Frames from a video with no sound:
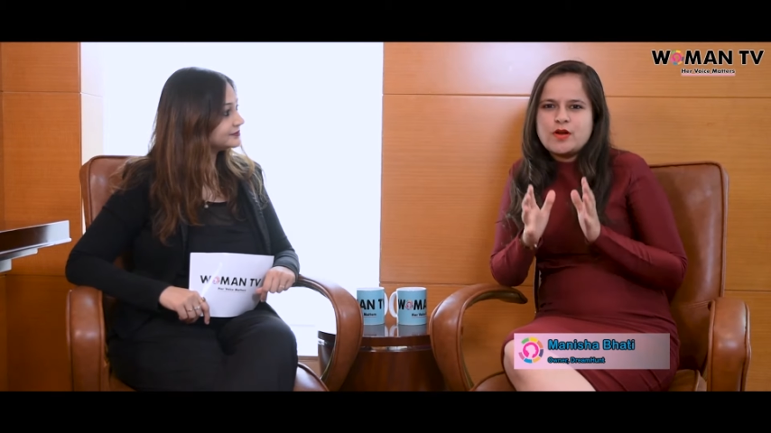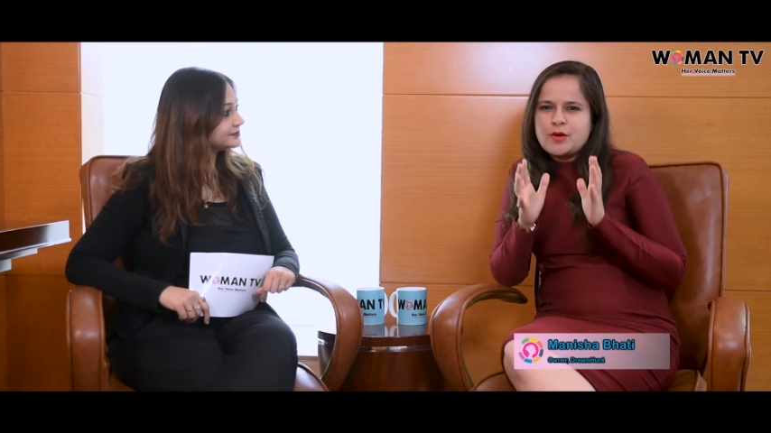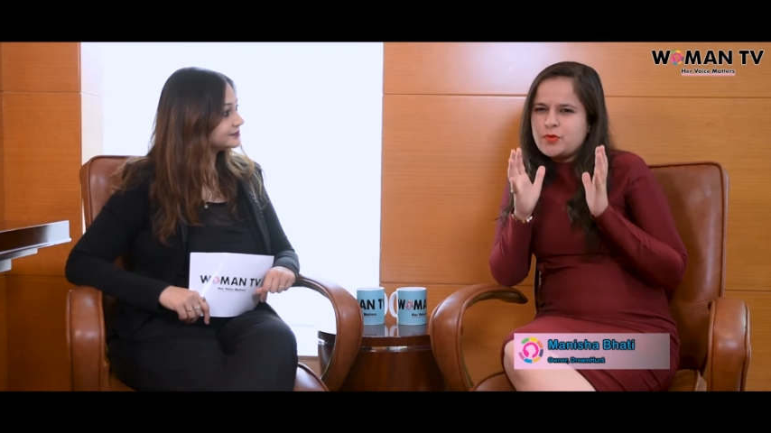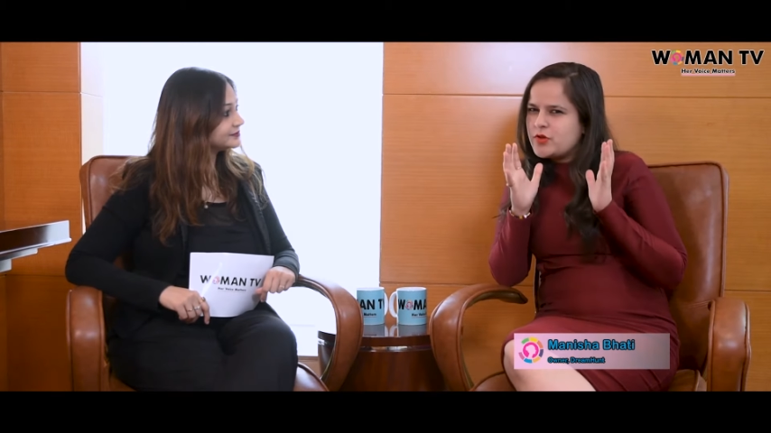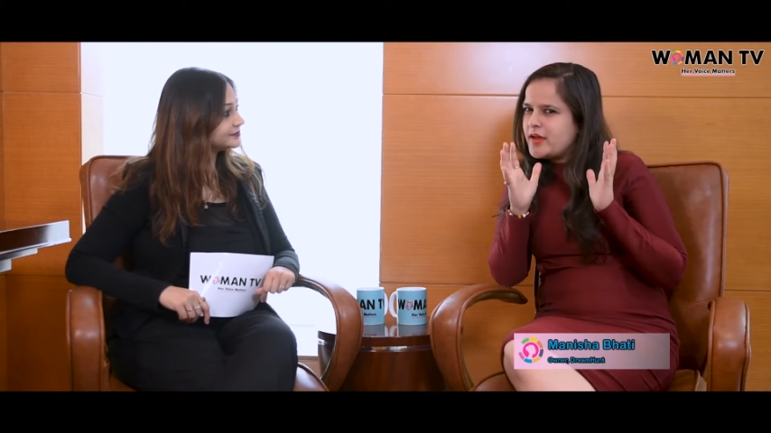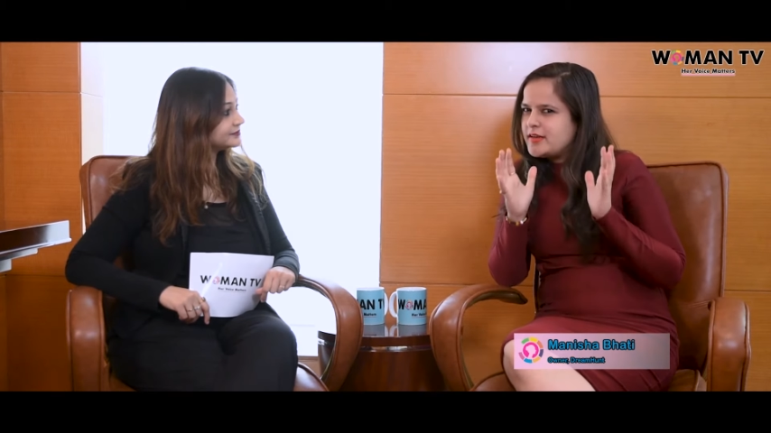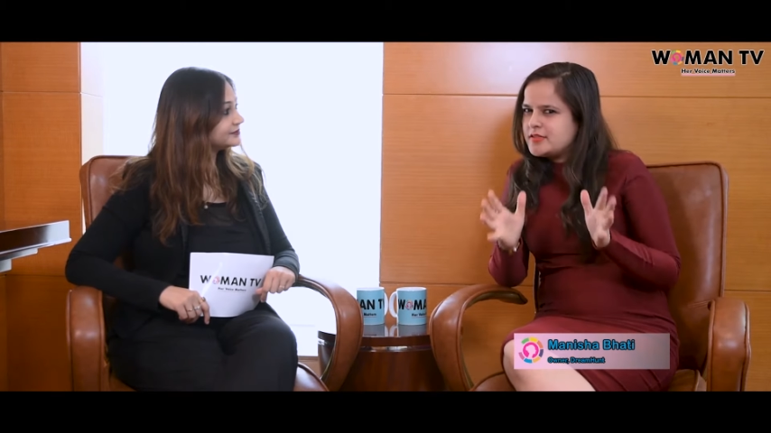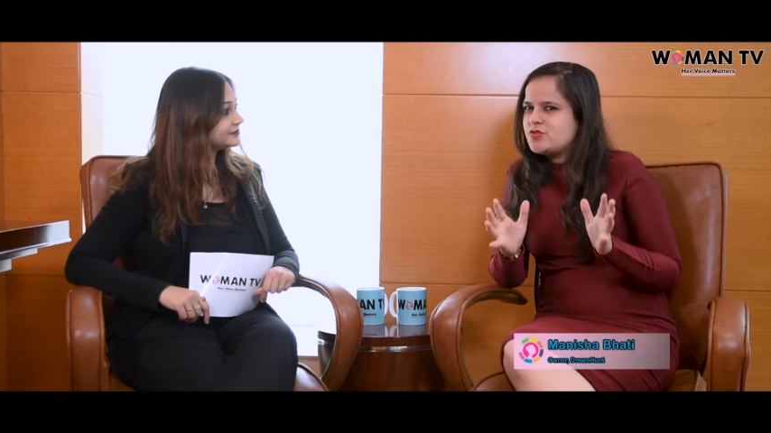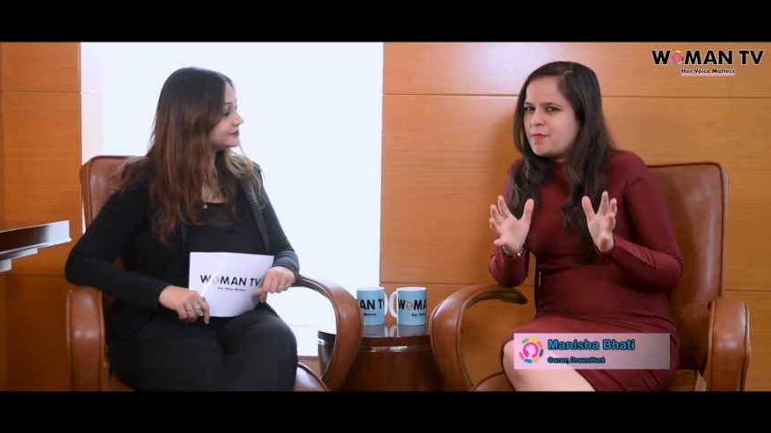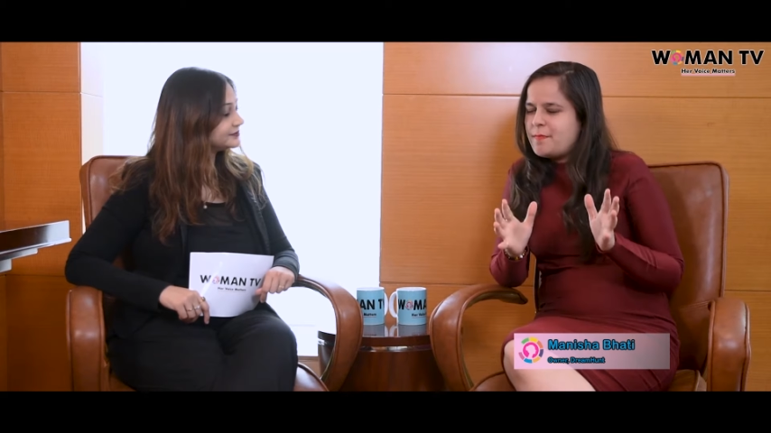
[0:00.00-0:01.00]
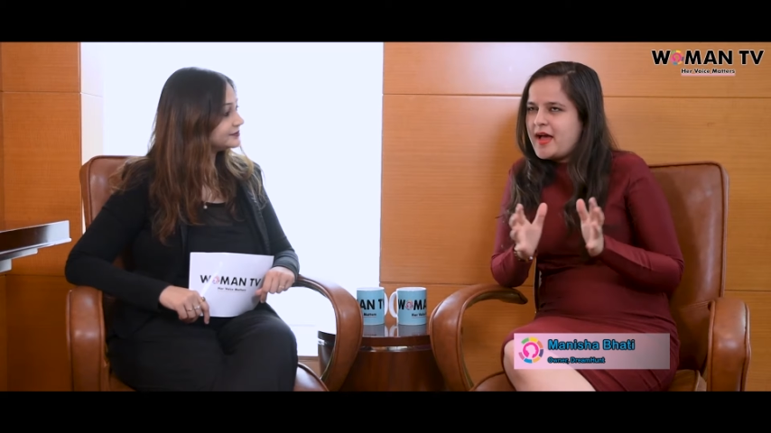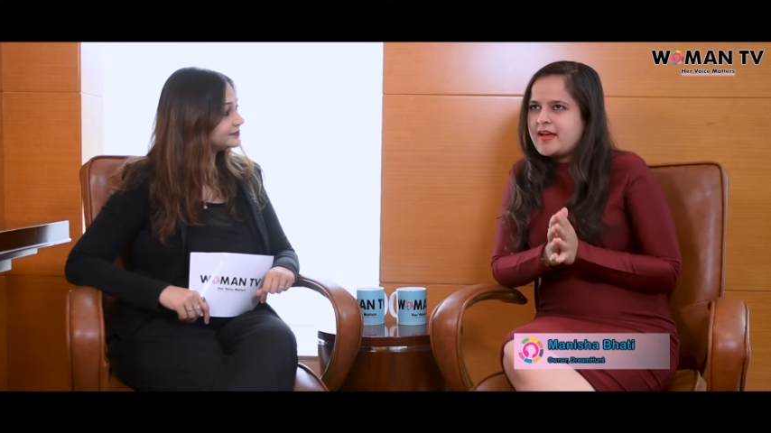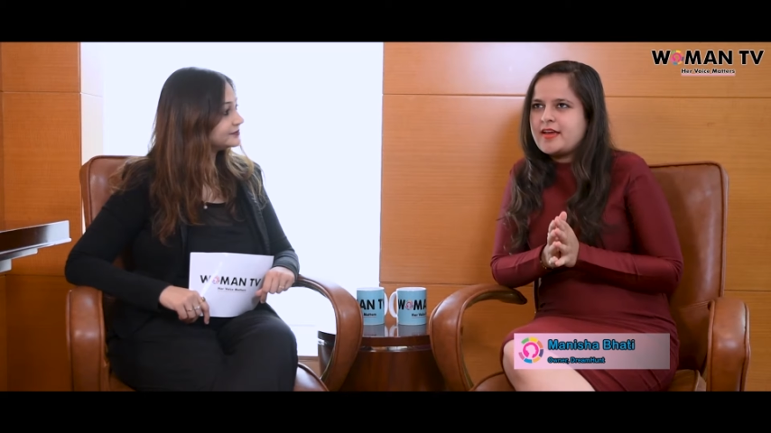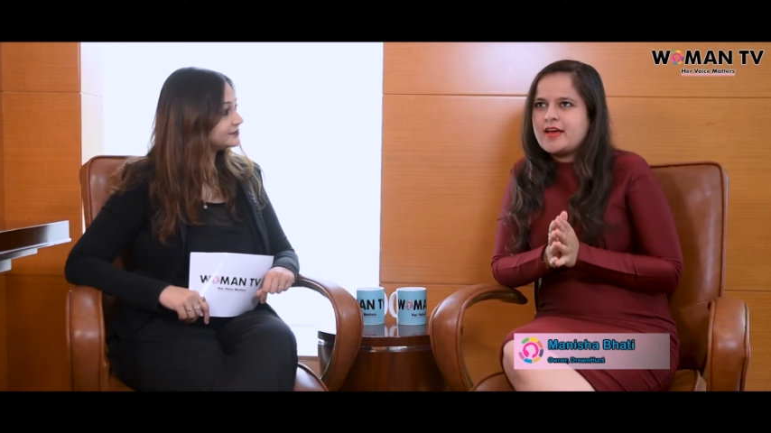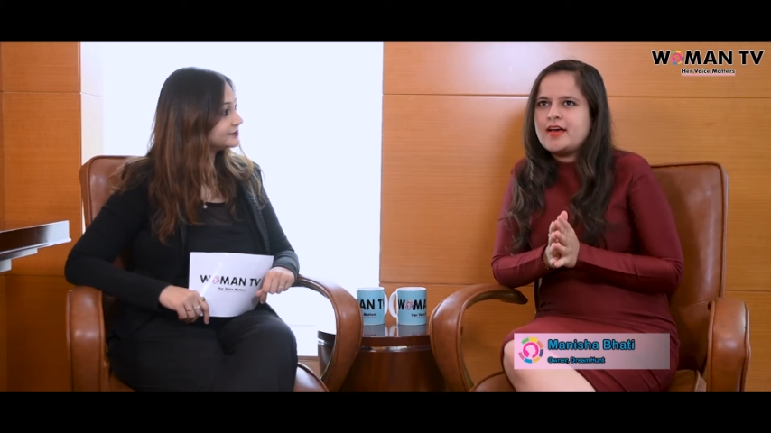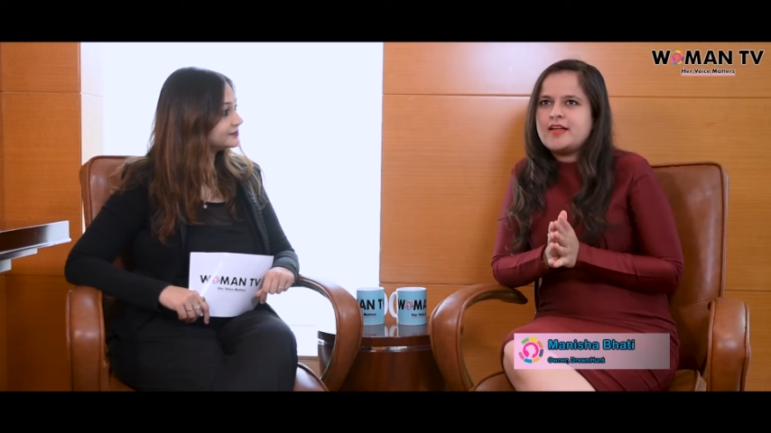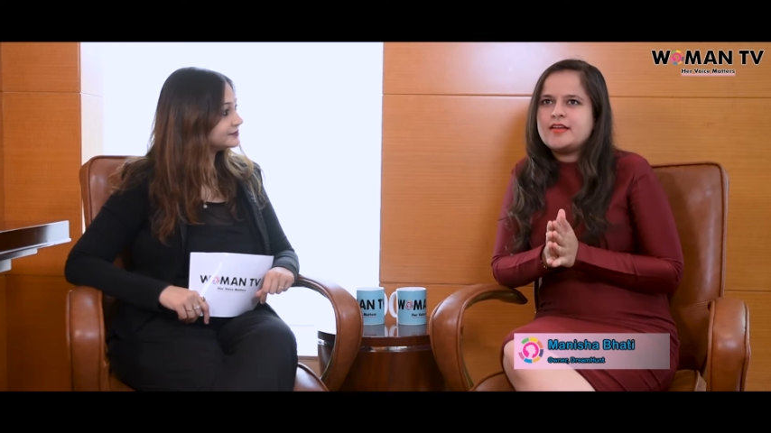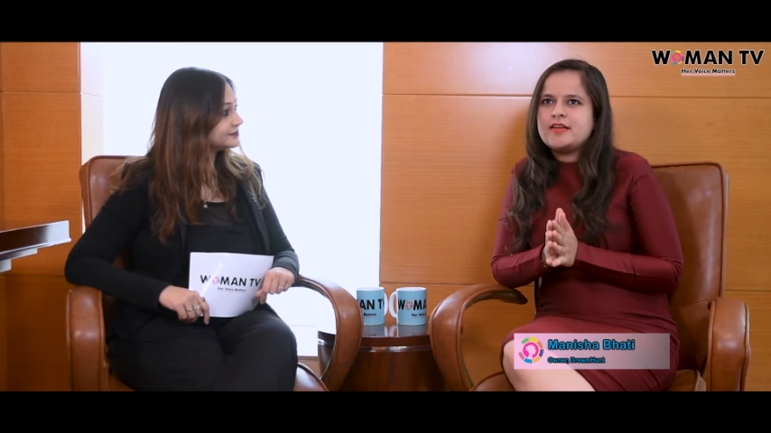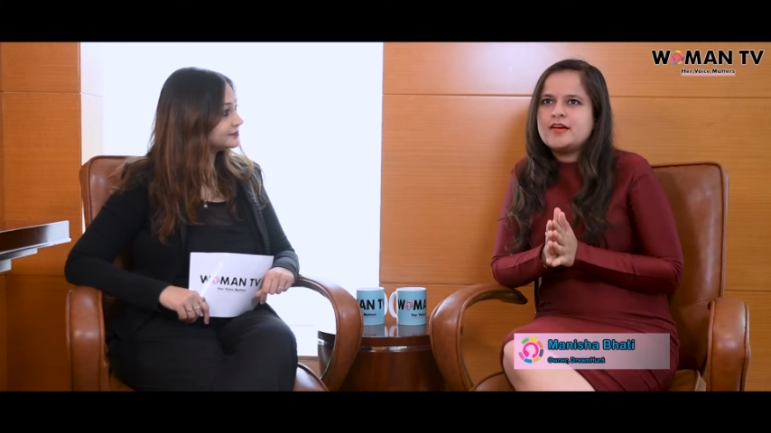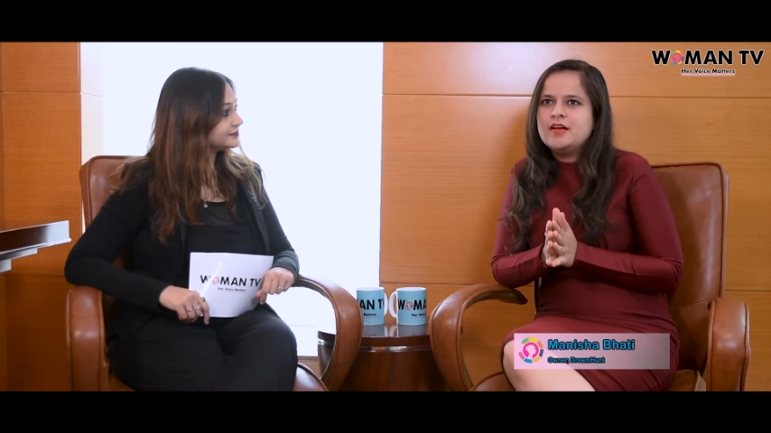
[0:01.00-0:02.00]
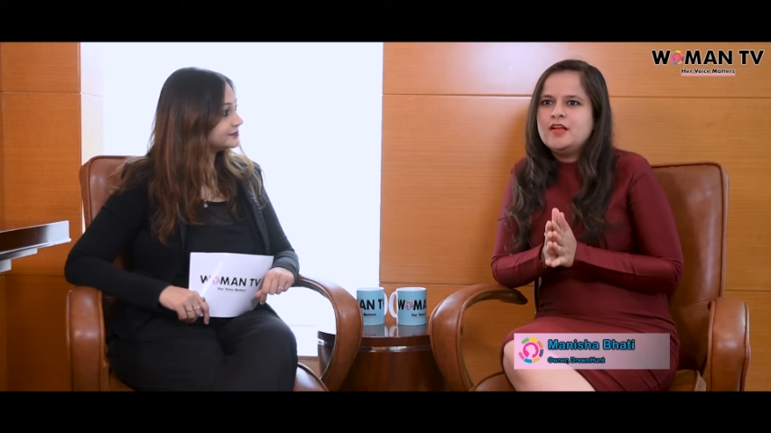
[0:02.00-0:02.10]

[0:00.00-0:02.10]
Speaker 1: what I want to get into a bank, and